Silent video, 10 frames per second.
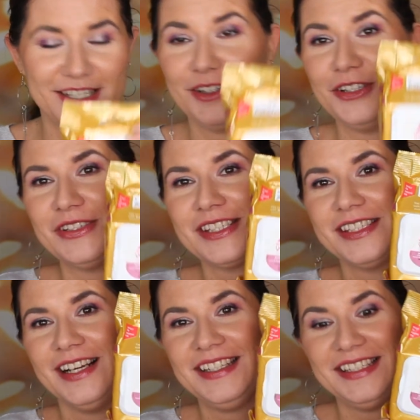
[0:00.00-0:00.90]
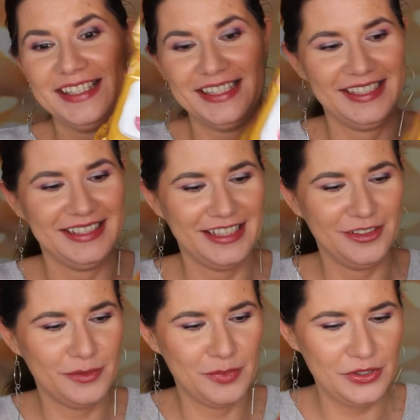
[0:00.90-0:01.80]
They look stunning. They
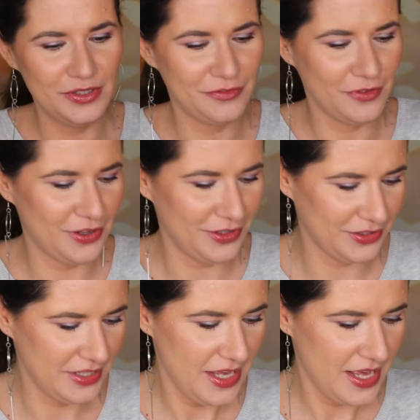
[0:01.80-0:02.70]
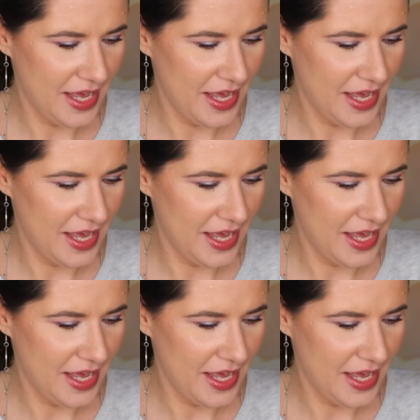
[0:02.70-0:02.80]
look beautiful.